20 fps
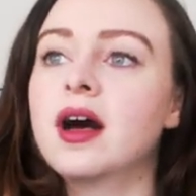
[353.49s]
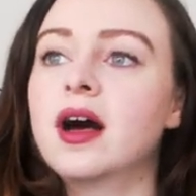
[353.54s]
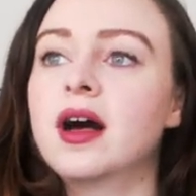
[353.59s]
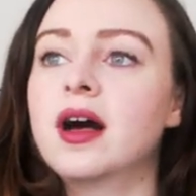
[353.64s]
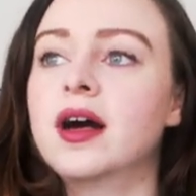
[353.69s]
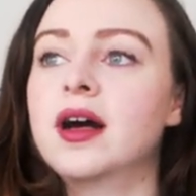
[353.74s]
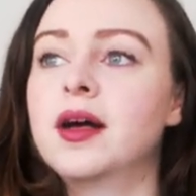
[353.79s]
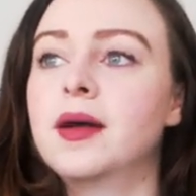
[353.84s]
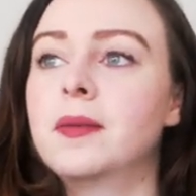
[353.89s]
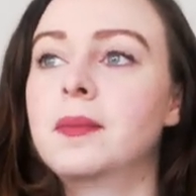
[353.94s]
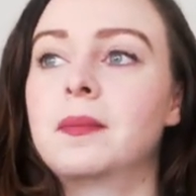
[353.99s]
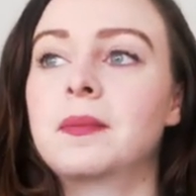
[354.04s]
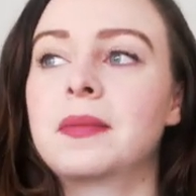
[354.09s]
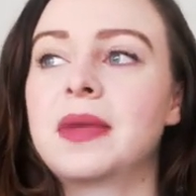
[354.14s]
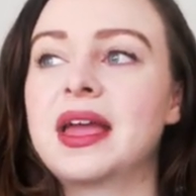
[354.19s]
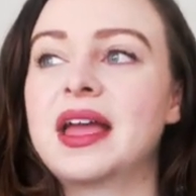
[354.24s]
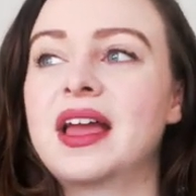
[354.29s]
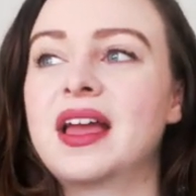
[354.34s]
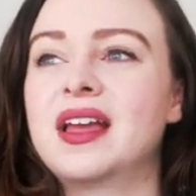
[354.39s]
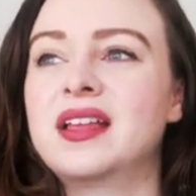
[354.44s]

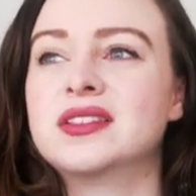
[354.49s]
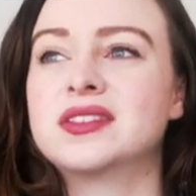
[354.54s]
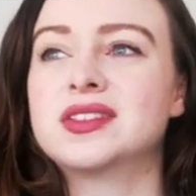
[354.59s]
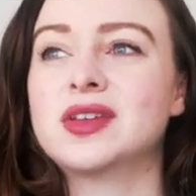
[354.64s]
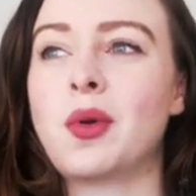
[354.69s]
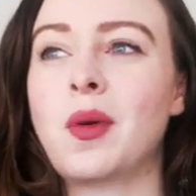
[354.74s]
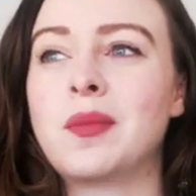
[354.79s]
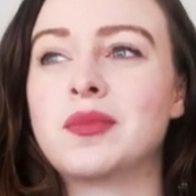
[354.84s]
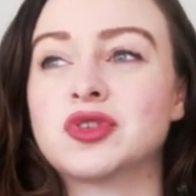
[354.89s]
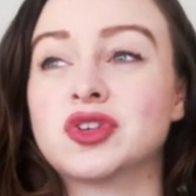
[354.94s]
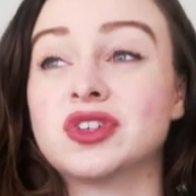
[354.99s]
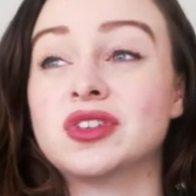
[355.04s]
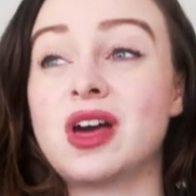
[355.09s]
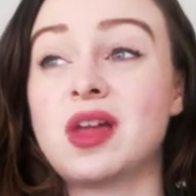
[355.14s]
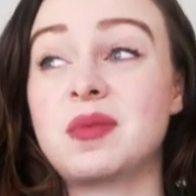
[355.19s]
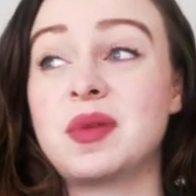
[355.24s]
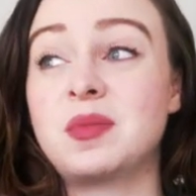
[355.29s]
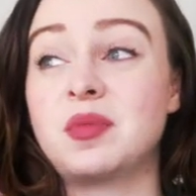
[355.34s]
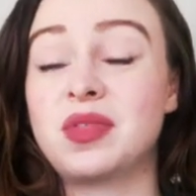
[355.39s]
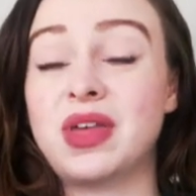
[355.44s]
And so I'm sure a
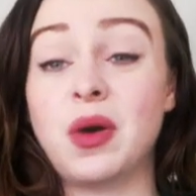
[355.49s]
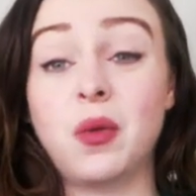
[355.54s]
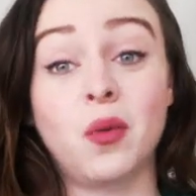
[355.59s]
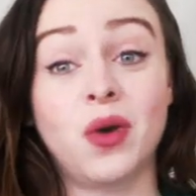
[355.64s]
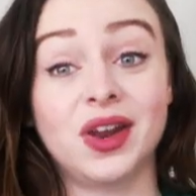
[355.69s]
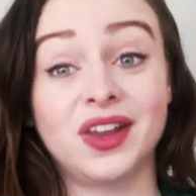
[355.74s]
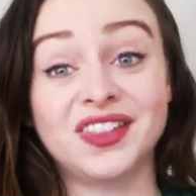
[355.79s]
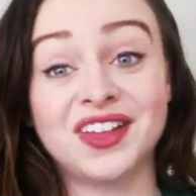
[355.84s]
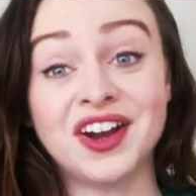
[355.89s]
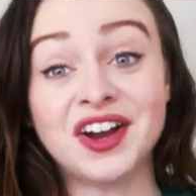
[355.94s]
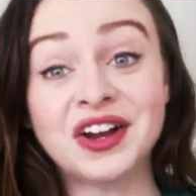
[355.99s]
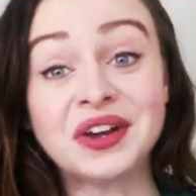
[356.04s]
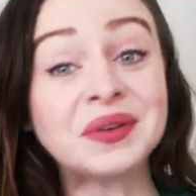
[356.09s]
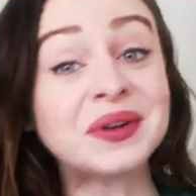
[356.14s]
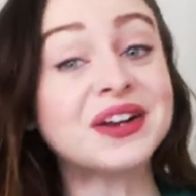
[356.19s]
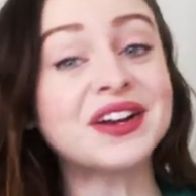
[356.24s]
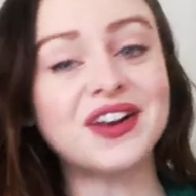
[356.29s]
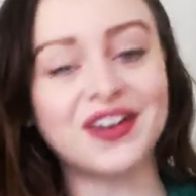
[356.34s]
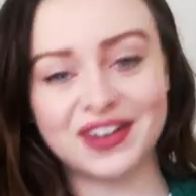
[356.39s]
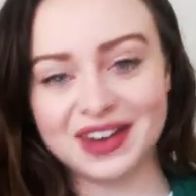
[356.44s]
lot of people that wanted that
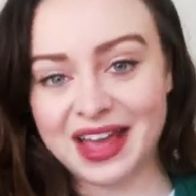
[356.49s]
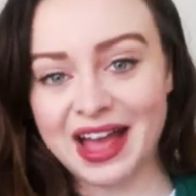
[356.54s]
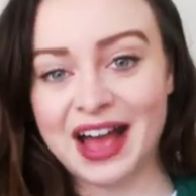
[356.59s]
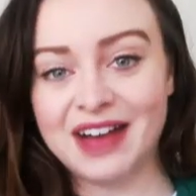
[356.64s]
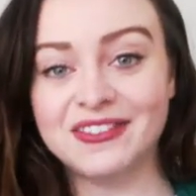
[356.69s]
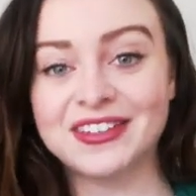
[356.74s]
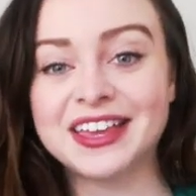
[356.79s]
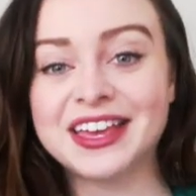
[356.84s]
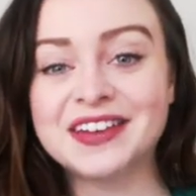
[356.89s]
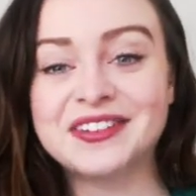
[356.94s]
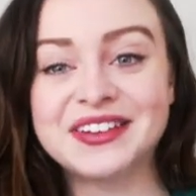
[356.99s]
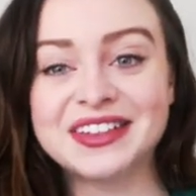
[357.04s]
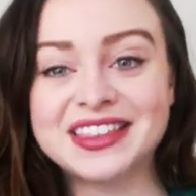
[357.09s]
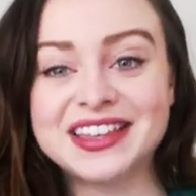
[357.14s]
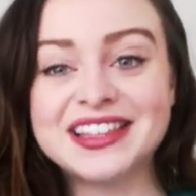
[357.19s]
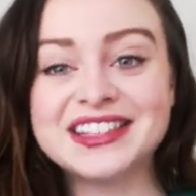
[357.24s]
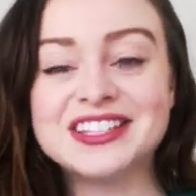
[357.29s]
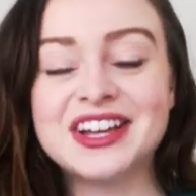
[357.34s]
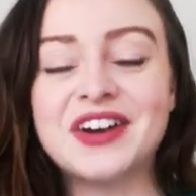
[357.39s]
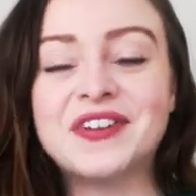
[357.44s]
artwork already have a kit with
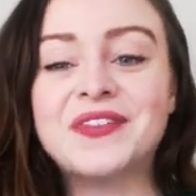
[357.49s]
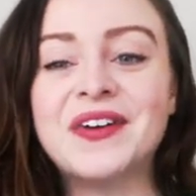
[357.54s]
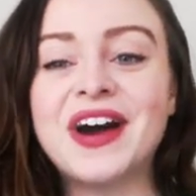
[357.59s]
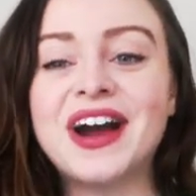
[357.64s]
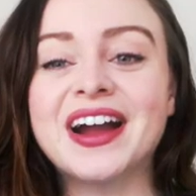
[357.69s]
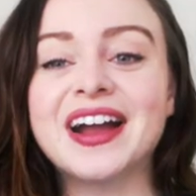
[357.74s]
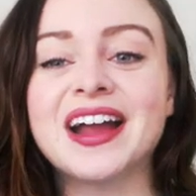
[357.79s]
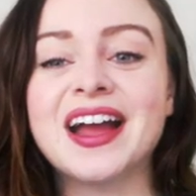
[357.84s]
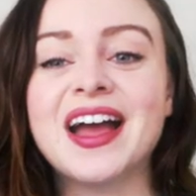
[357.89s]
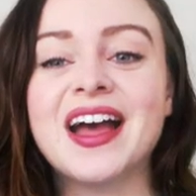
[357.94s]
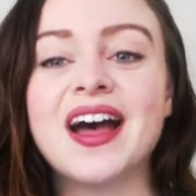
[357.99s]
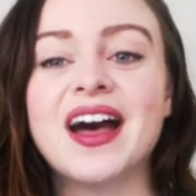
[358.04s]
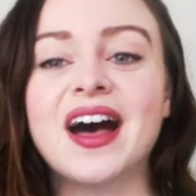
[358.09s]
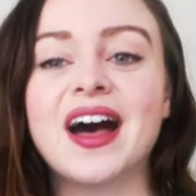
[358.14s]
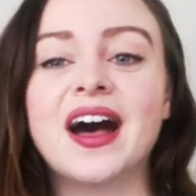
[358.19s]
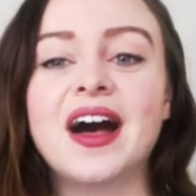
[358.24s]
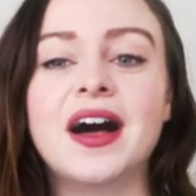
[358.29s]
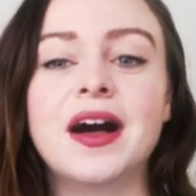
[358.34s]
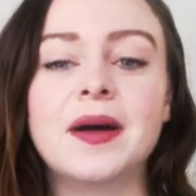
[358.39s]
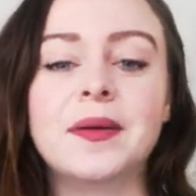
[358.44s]
it so far.
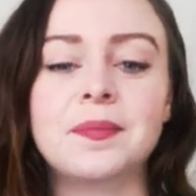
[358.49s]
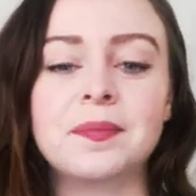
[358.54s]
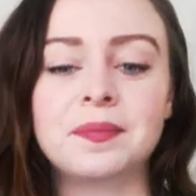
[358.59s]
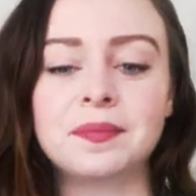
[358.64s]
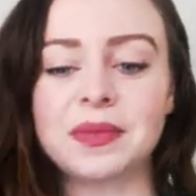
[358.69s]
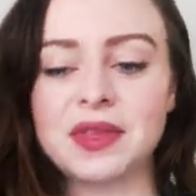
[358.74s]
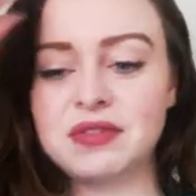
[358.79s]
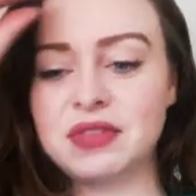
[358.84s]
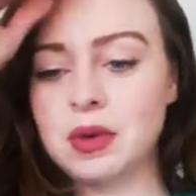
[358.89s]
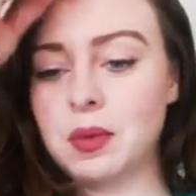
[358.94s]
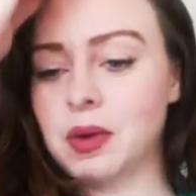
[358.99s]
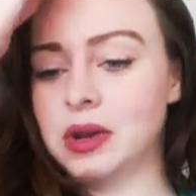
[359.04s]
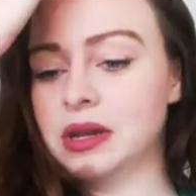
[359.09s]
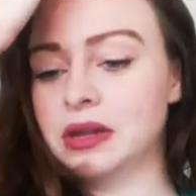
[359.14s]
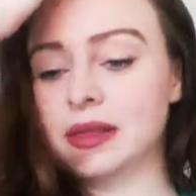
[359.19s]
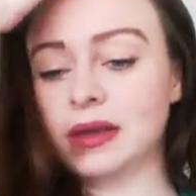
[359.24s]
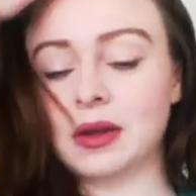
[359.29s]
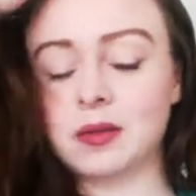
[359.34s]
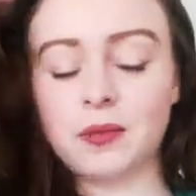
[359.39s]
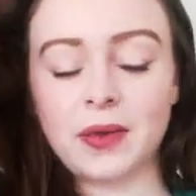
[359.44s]
If they
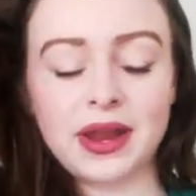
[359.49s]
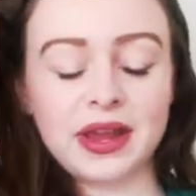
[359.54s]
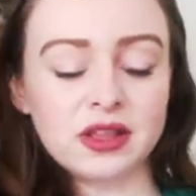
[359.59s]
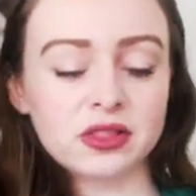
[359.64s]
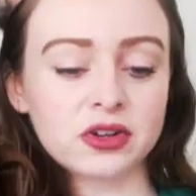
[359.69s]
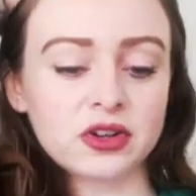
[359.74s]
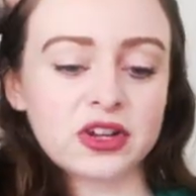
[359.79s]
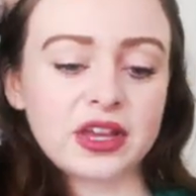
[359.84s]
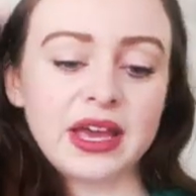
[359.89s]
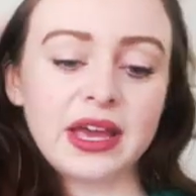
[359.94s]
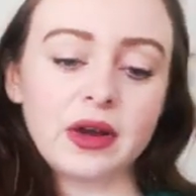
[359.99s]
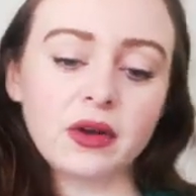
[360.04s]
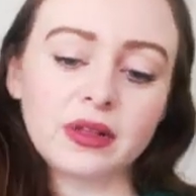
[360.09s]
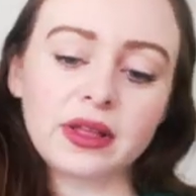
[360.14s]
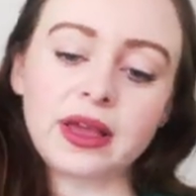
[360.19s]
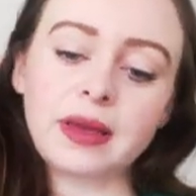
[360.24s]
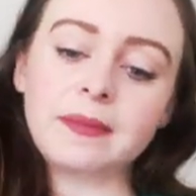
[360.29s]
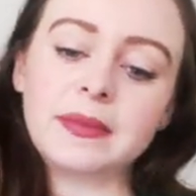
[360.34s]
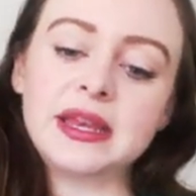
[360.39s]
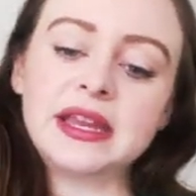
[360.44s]
wanted like a regular kit or
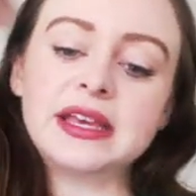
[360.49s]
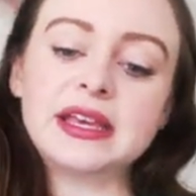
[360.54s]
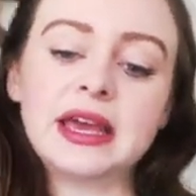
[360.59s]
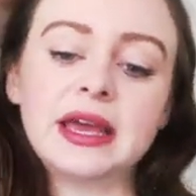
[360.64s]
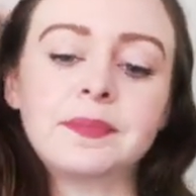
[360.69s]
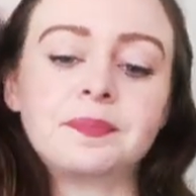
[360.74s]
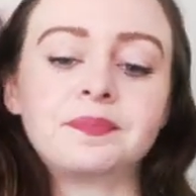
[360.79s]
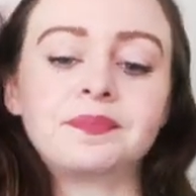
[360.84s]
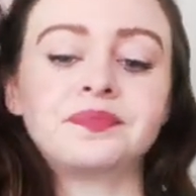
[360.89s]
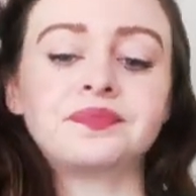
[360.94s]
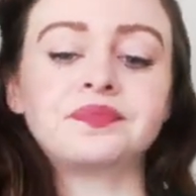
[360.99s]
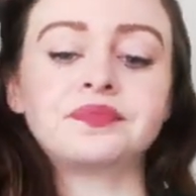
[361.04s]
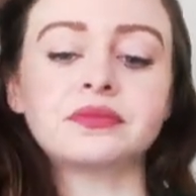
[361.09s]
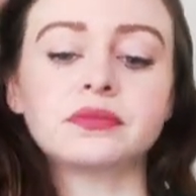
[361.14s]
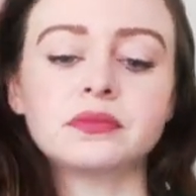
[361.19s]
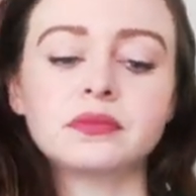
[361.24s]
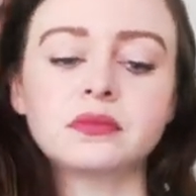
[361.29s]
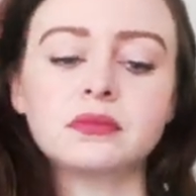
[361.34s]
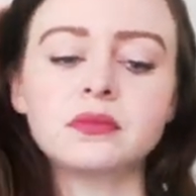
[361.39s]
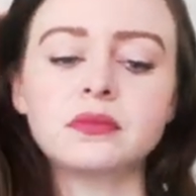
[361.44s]
like a mini kit,
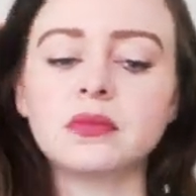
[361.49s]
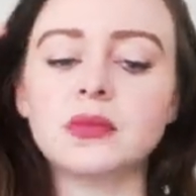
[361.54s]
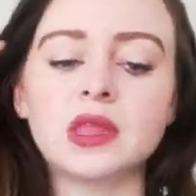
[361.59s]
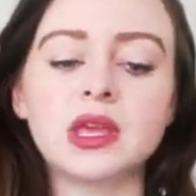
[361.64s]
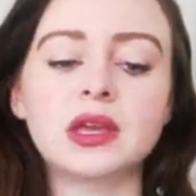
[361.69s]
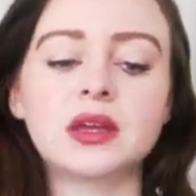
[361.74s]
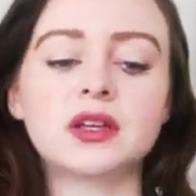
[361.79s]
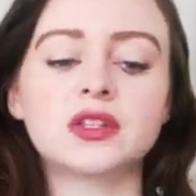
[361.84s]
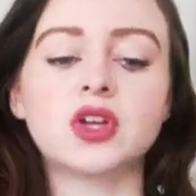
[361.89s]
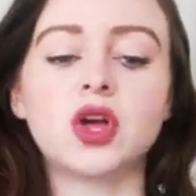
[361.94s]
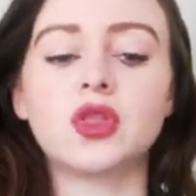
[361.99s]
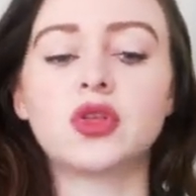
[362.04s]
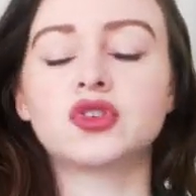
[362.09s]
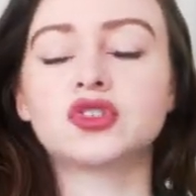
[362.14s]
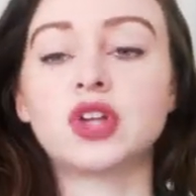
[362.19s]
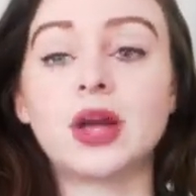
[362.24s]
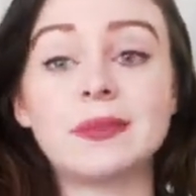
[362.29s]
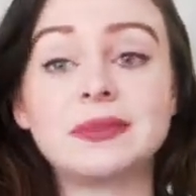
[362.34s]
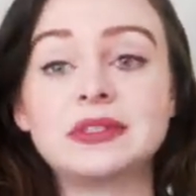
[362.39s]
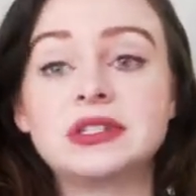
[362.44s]
because all
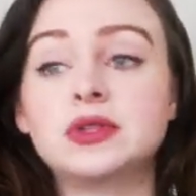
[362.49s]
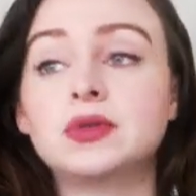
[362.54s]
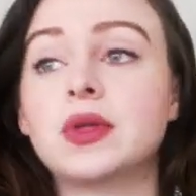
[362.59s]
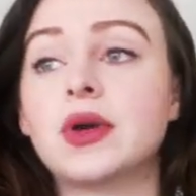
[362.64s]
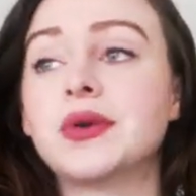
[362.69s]
those shops do